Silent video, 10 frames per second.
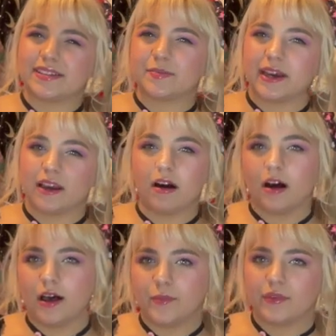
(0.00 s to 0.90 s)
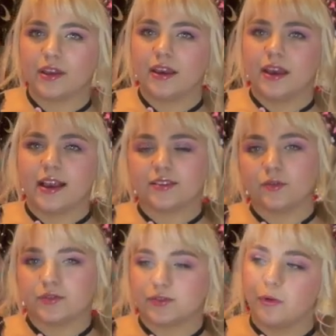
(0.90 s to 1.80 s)
my column has
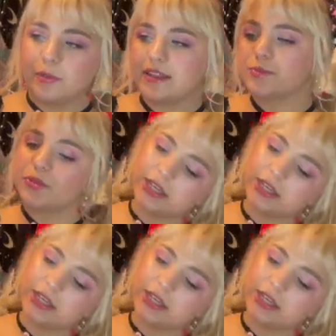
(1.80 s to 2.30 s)
old school meets pretty